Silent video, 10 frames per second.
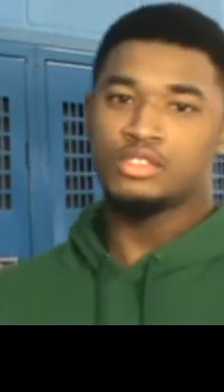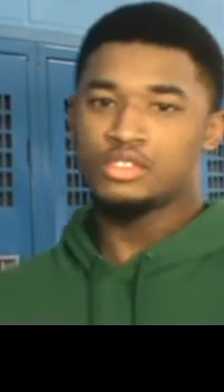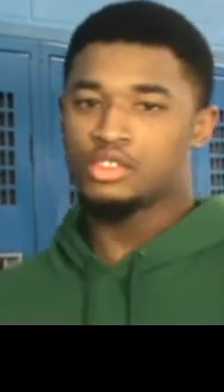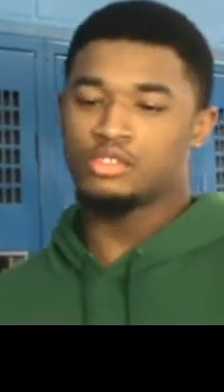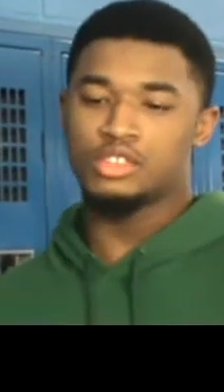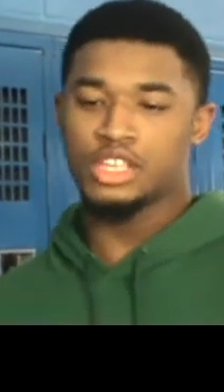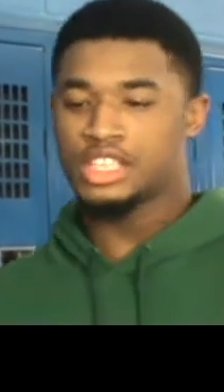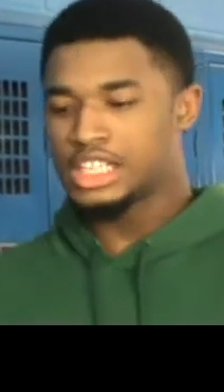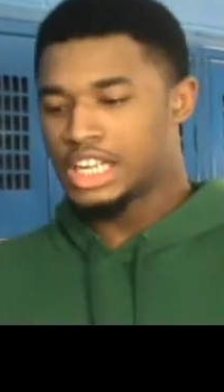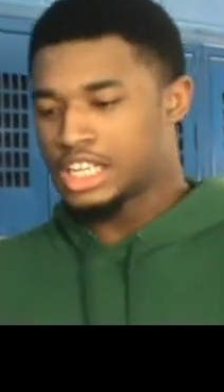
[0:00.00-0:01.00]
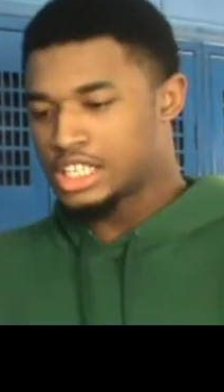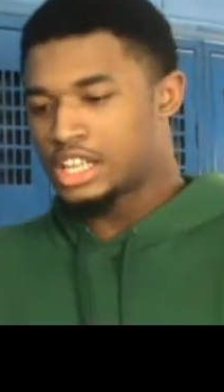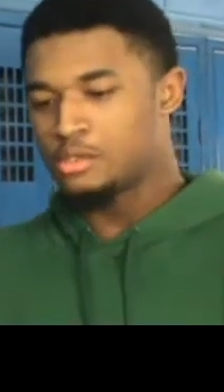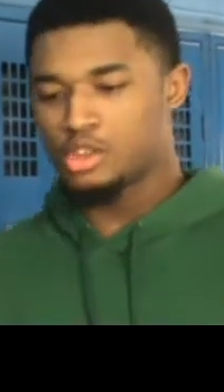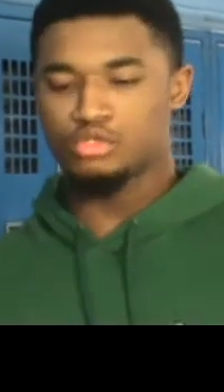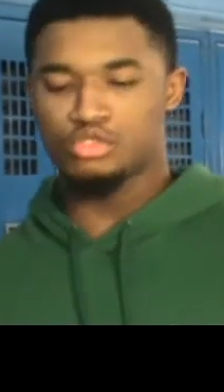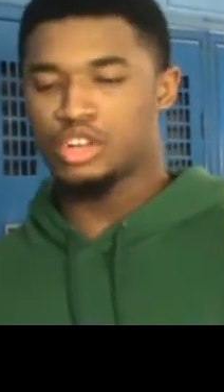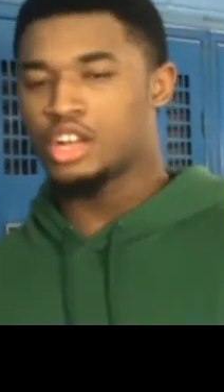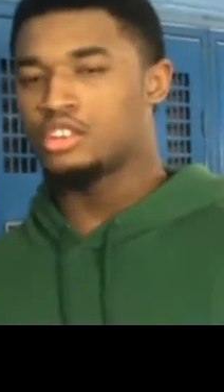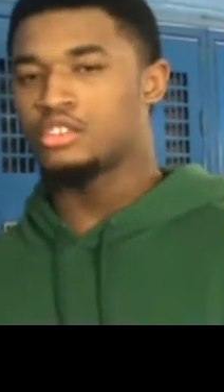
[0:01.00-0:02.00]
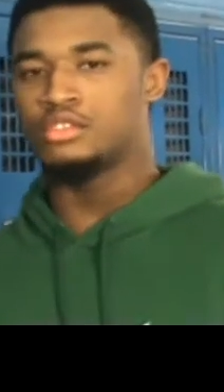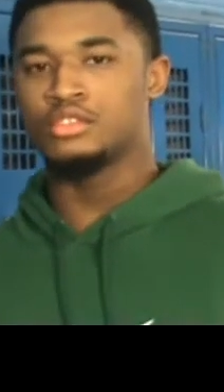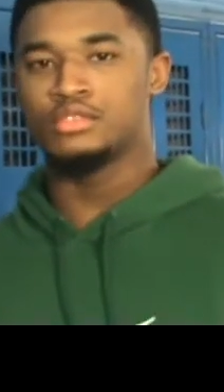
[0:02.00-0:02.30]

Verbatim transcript: So right. to get to that next level, that's what you gotta do.